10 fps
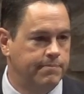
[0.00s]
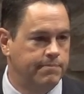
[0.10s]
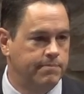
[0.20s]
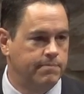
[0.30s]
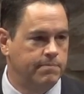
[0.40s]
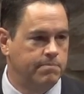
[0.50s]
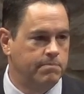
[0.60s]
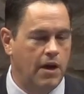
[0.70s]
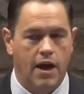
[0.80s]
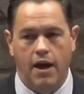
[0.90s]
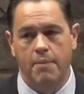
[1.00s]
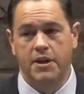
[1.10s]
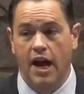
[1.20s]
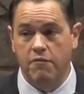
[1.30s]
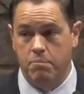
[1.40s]
I mean, I've been to
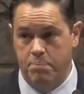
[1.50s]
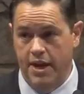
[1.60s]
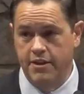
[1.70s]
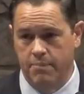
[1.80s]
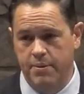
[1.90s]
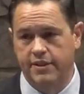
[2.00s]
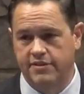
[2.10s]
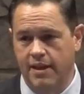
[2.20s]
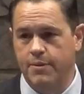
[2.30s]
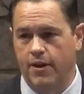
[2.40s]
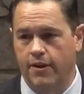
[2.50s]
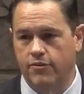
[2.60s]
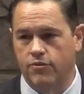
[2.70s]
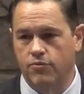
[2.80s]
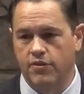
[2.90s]
big seminaries. This is not
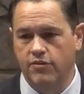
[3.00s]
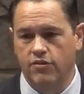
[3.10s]
one of them.